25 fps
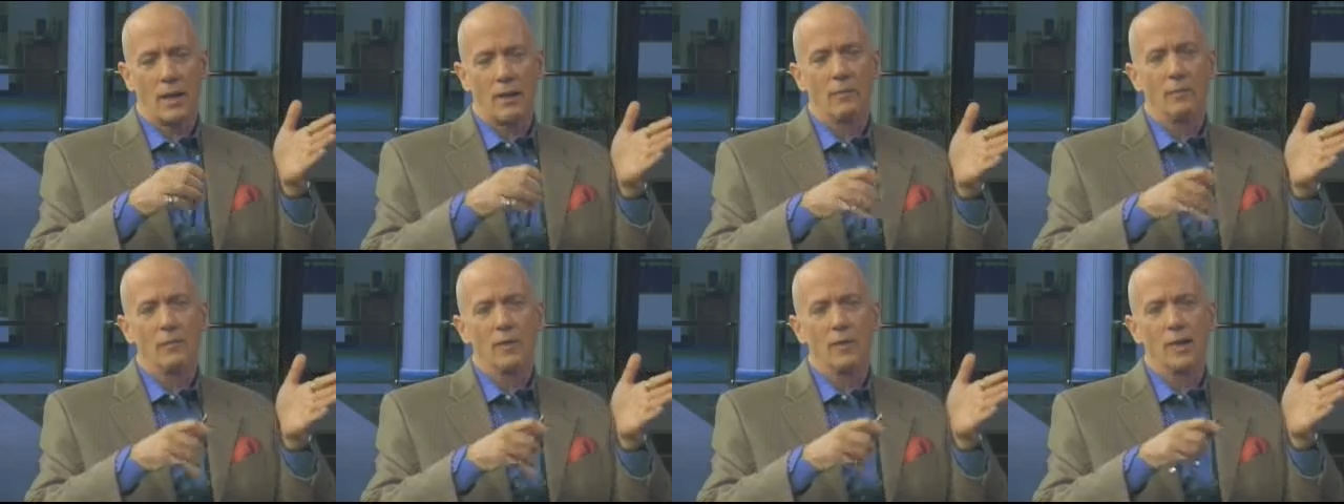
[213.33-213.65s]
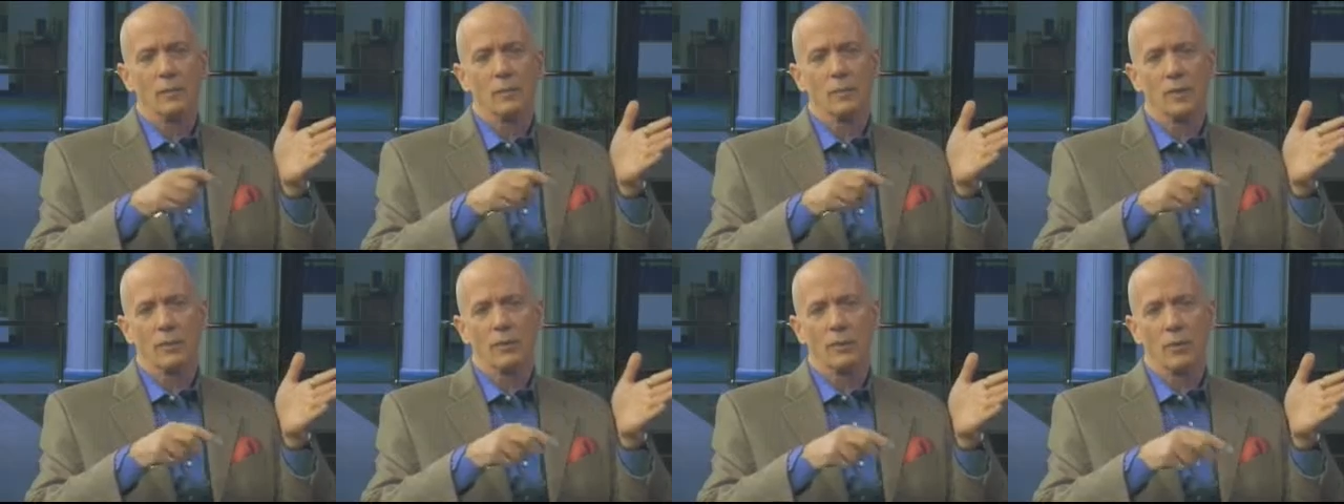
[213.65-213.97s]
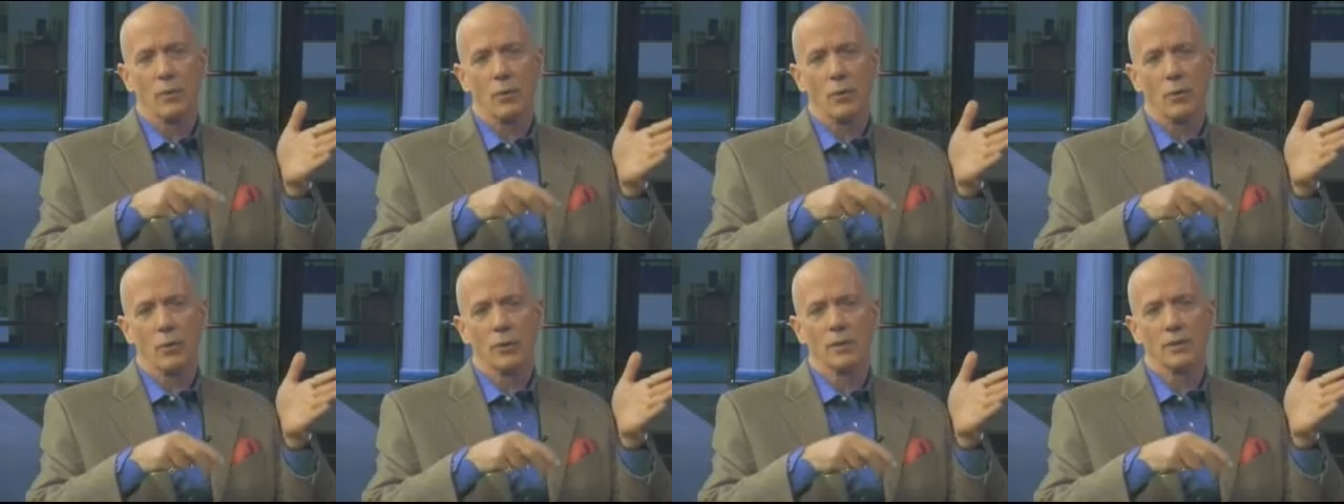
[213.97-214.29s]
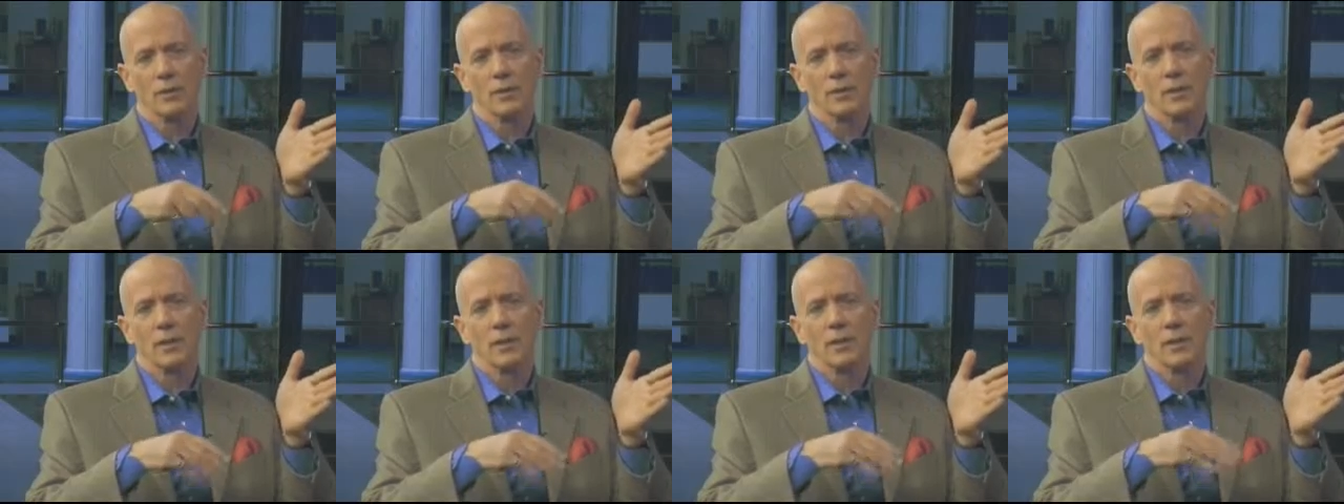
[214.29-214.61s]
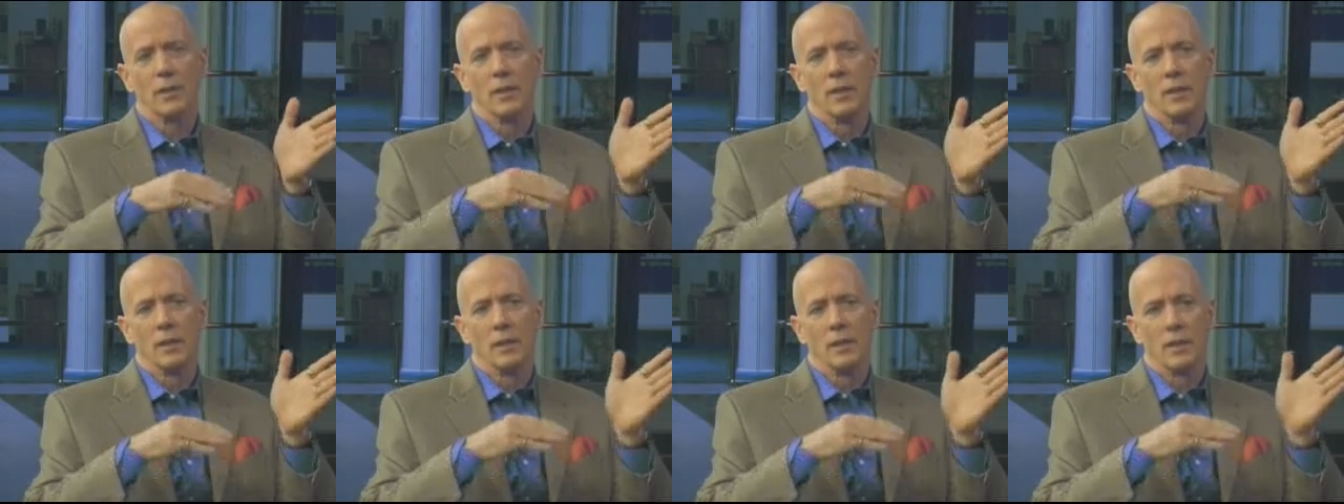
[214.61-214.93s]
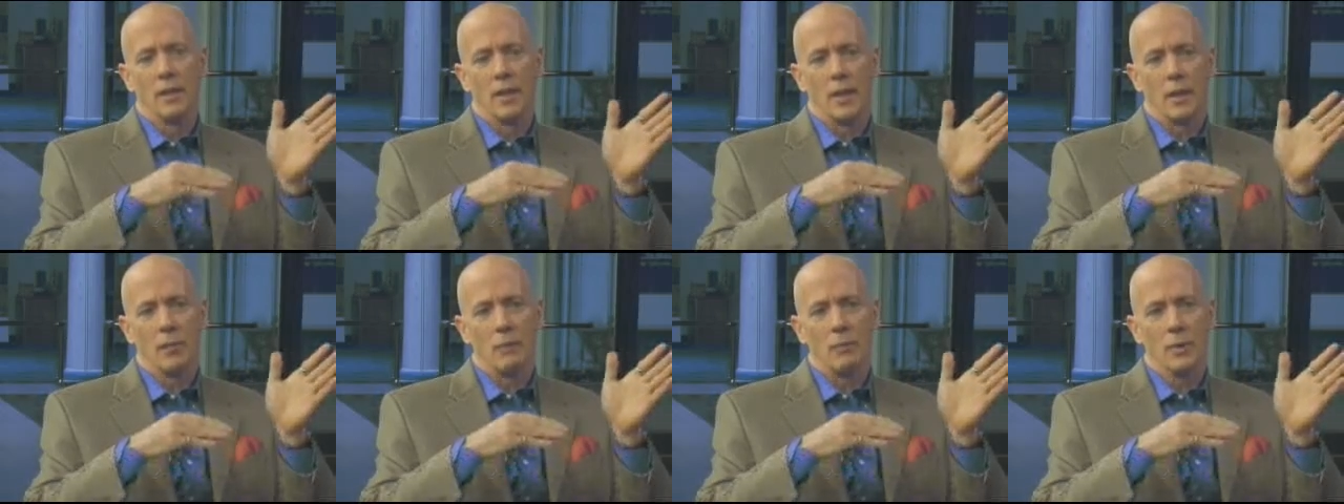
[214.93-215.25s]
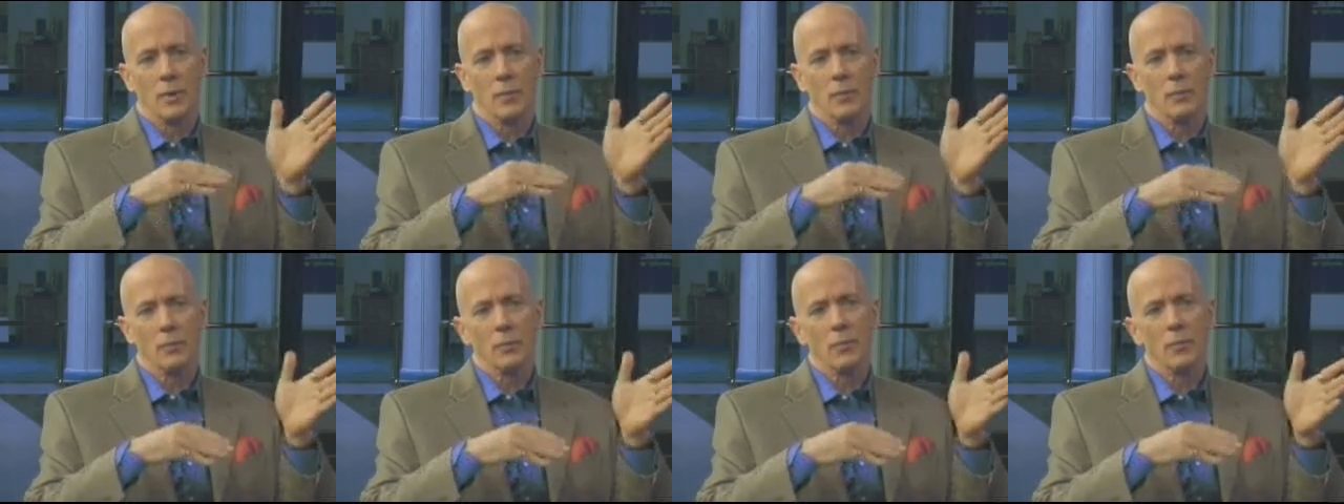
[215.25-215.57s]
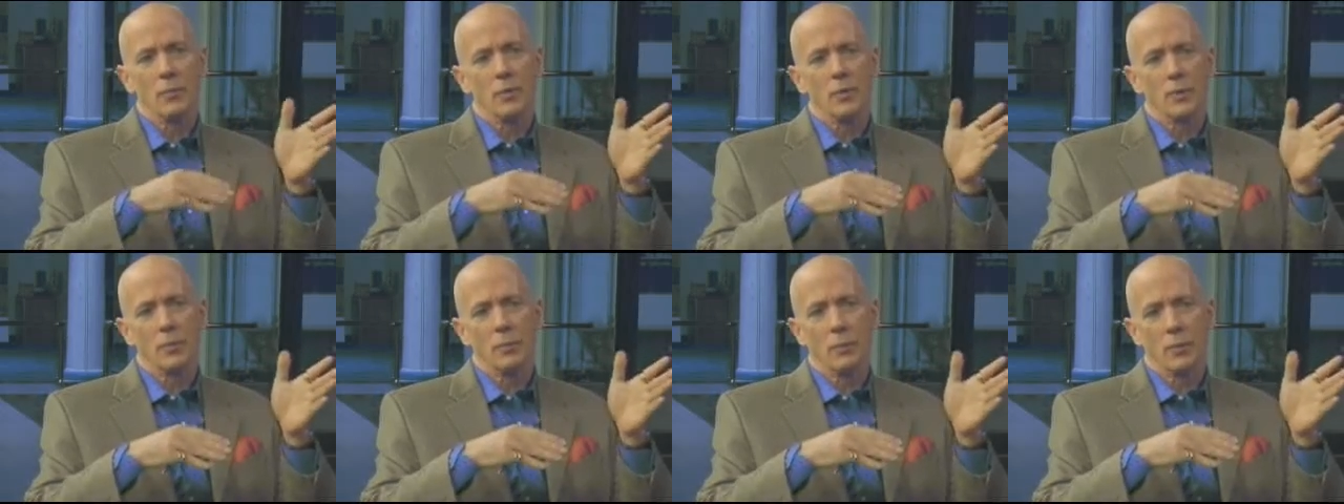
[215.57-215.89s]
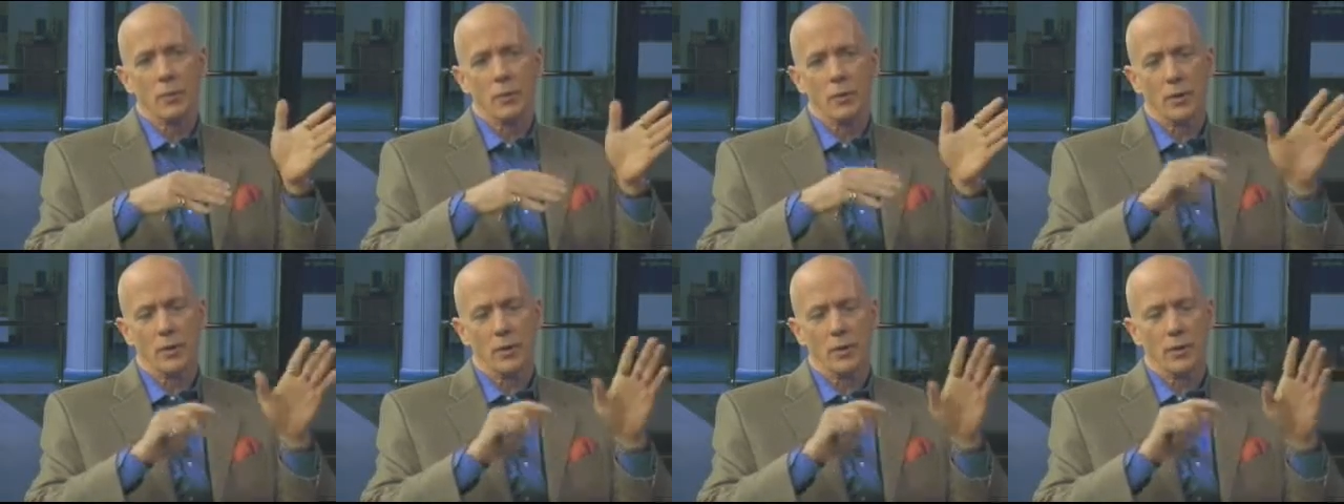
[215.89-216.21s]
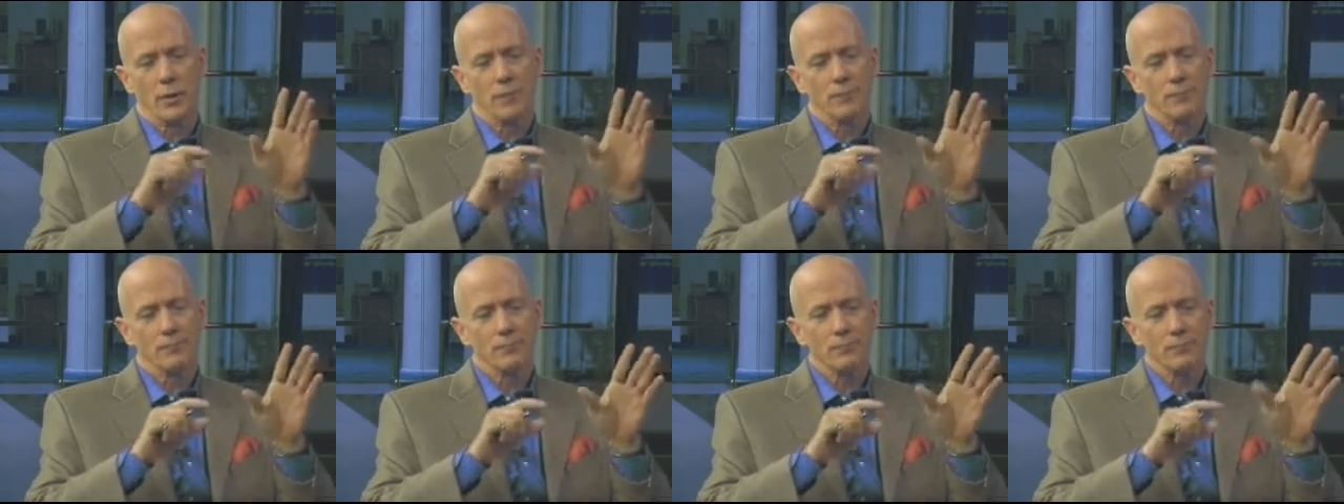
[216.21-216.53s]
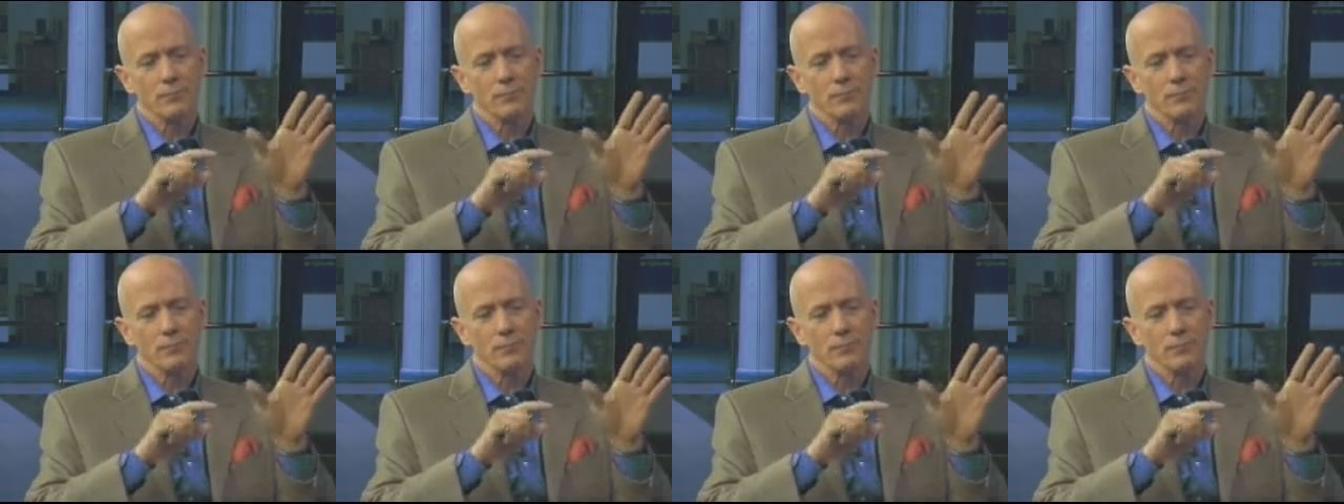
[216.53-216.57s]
of times I've noticed that people in the community